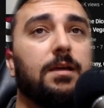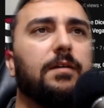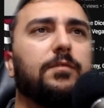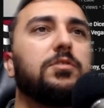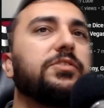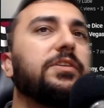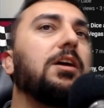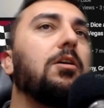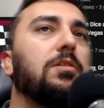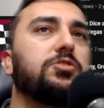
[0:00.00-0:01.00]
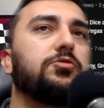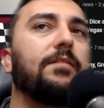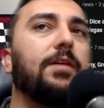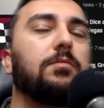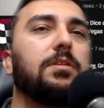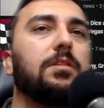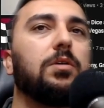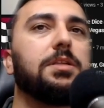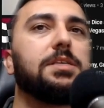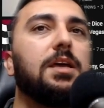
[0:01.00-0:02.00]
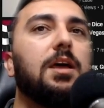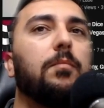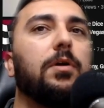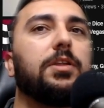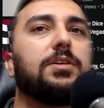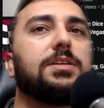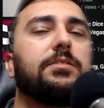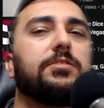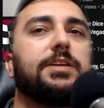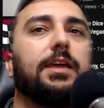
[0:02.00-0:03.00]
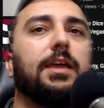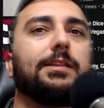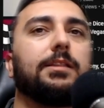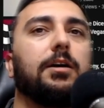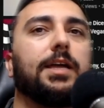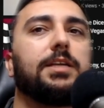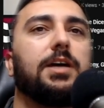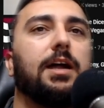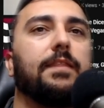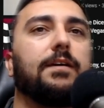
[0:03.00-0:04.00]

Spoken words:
Of course, you need a car to drive out to the woods, but you can see they're taking luggage out of the